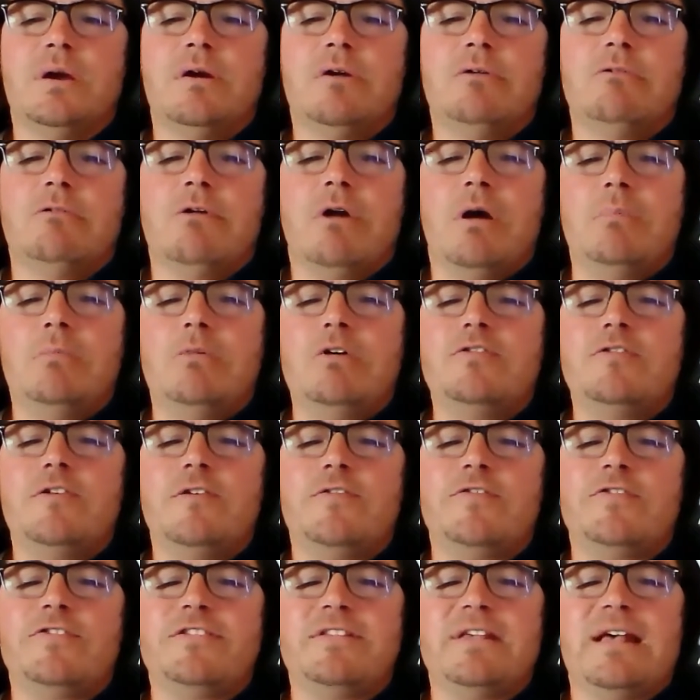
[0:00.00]
Rhombus
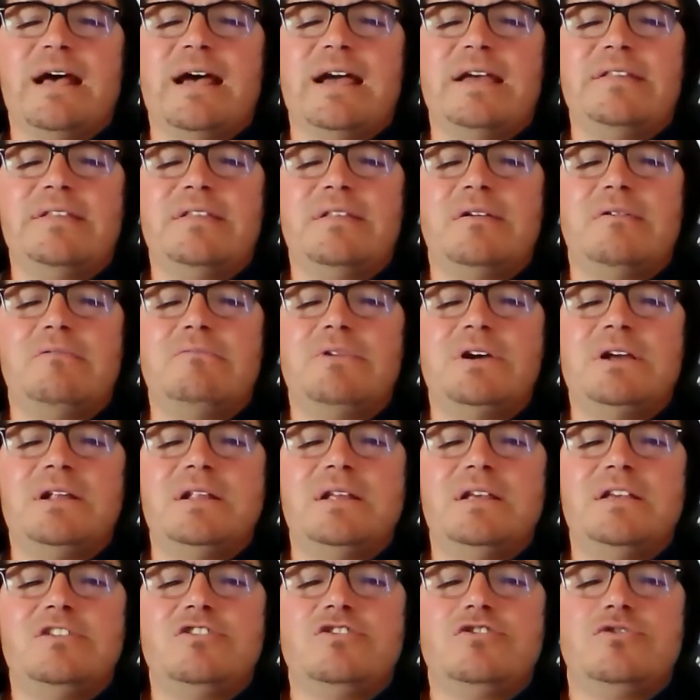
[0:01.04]
of side with
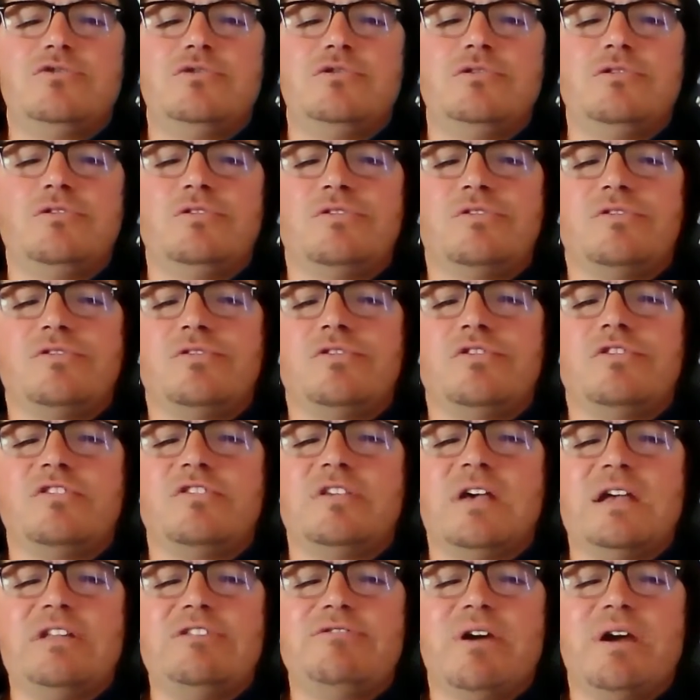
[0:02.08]
its two
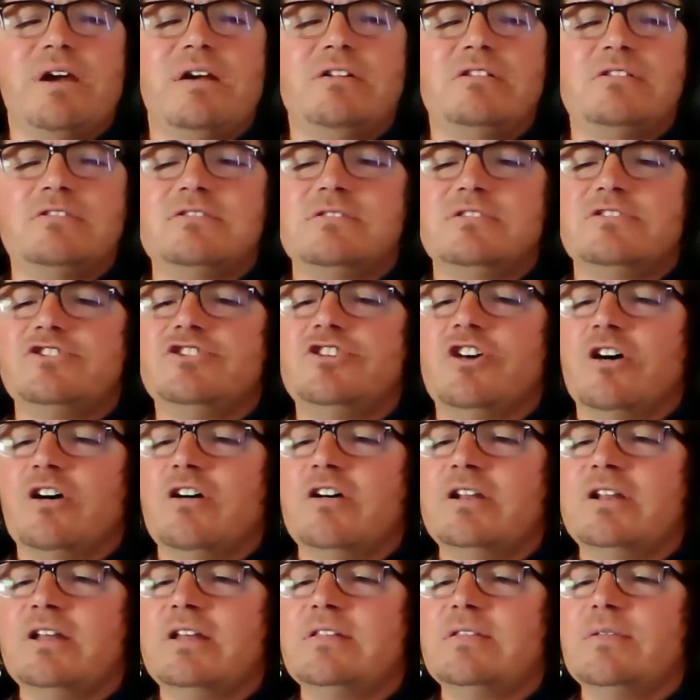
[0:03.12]
side triangles
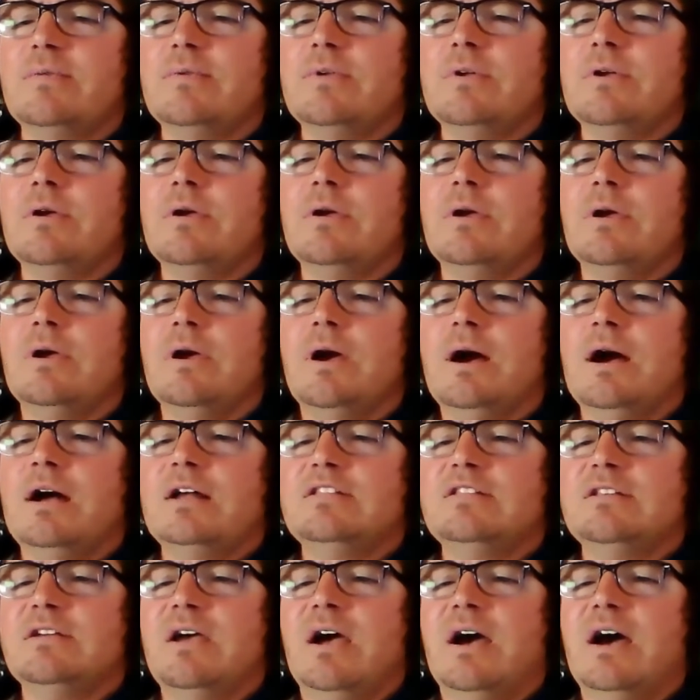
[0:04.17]
joined
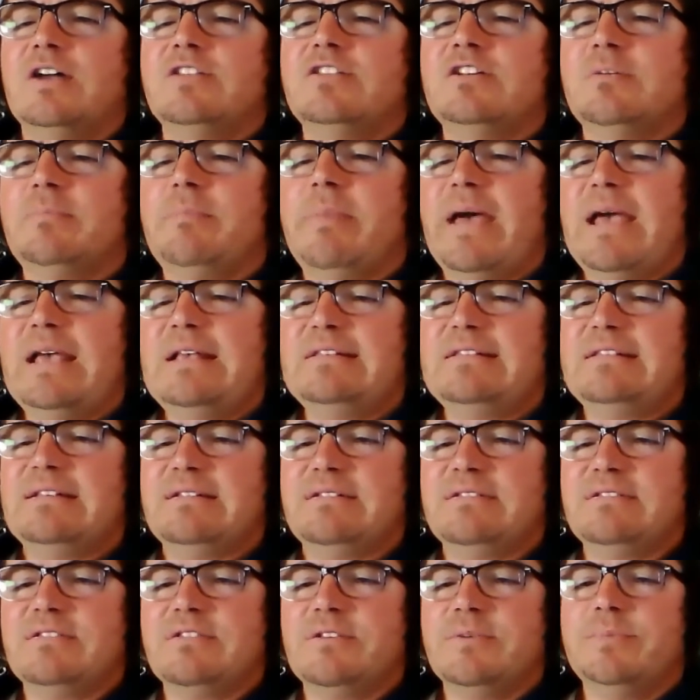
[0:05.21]
at their
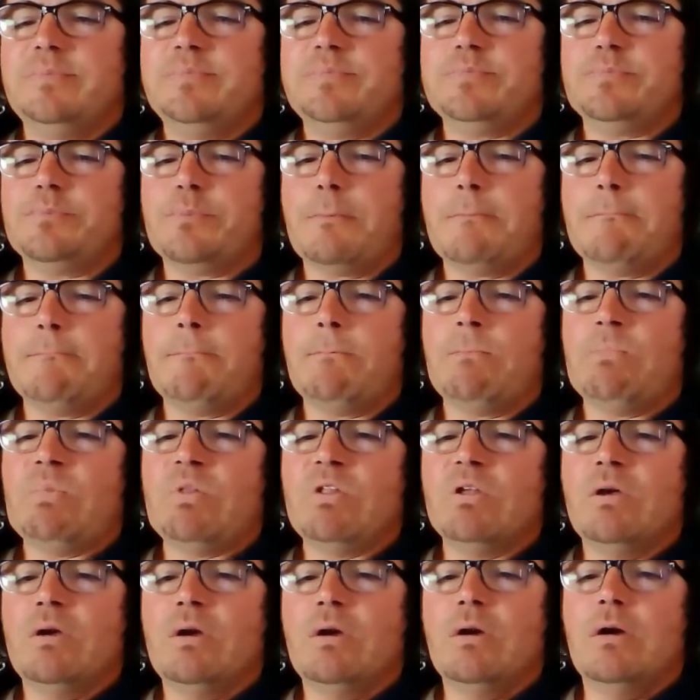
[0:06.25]
bases.
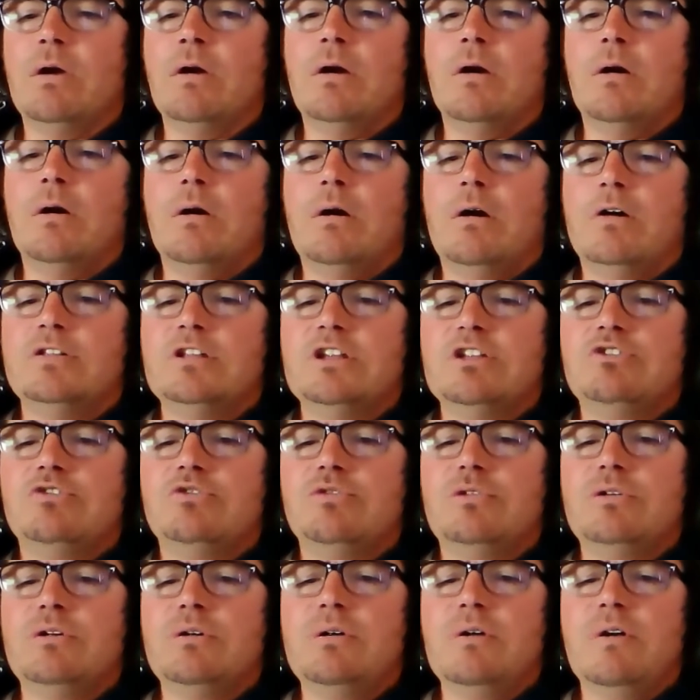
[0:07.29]
On the
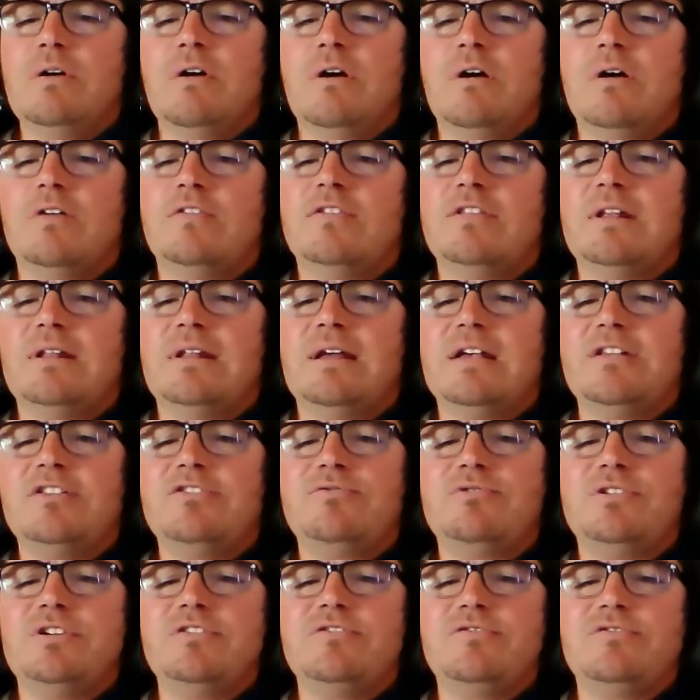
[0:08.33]
tour, the last
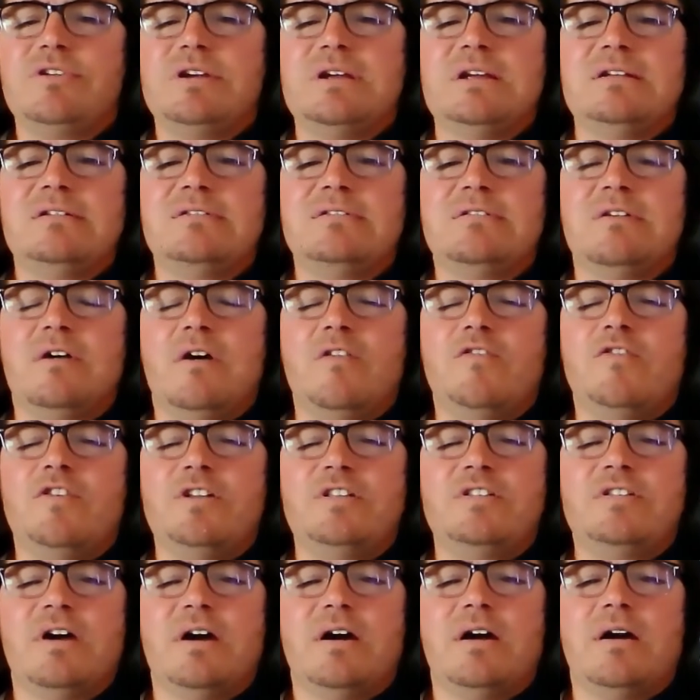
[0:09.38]
three strings of
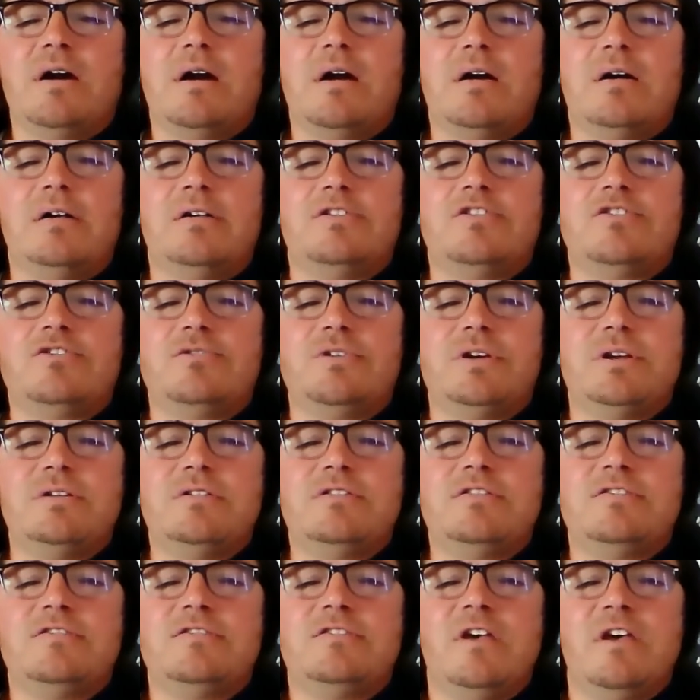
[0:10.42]
guitar, strings
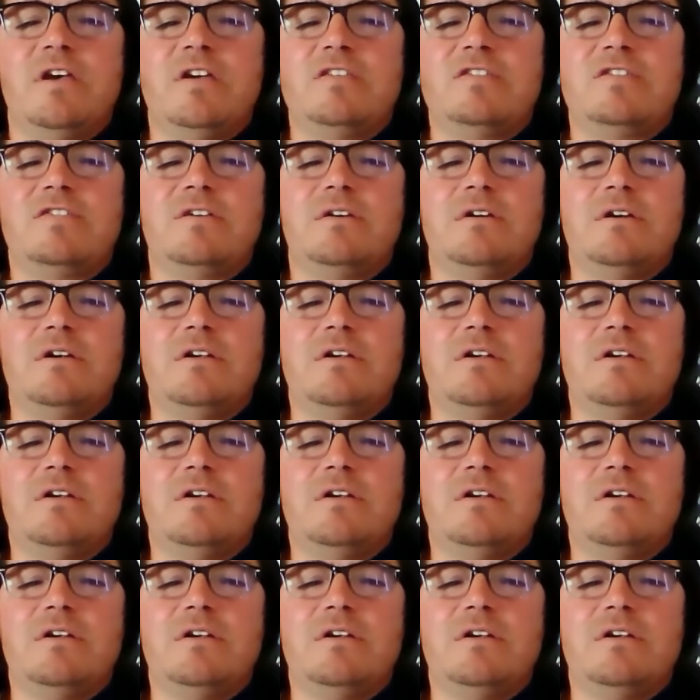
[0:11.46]
6th,